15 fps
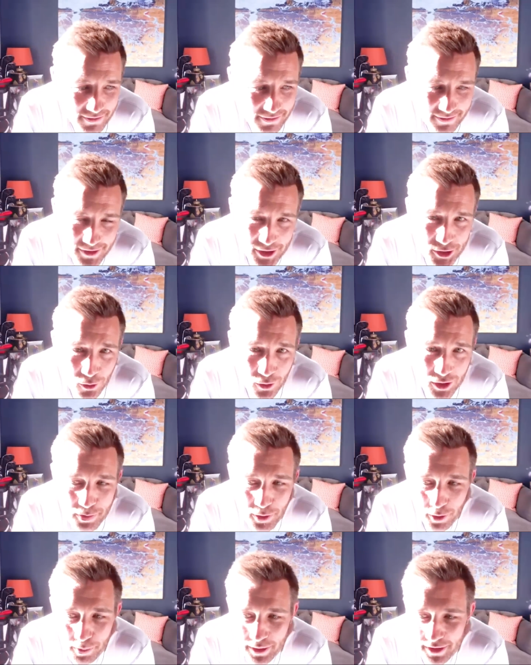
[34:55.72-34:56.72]
the tallest
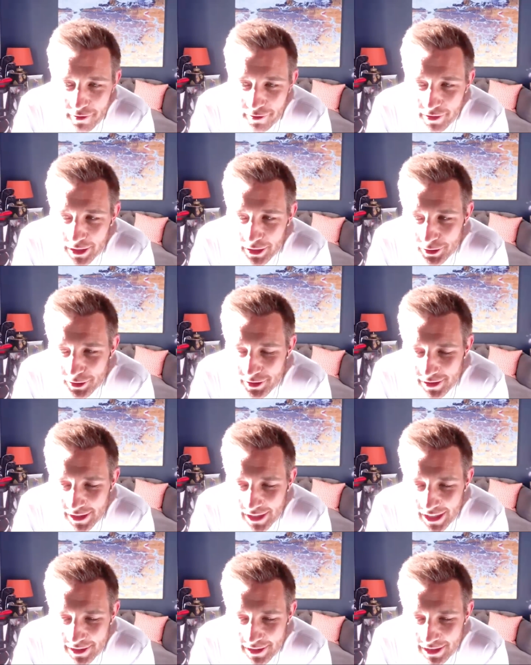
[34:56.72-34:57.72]
poppy in the field,
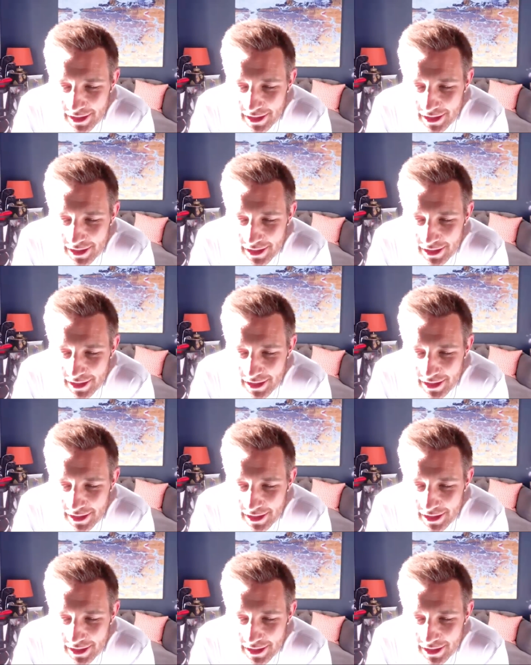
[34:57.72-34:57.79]
and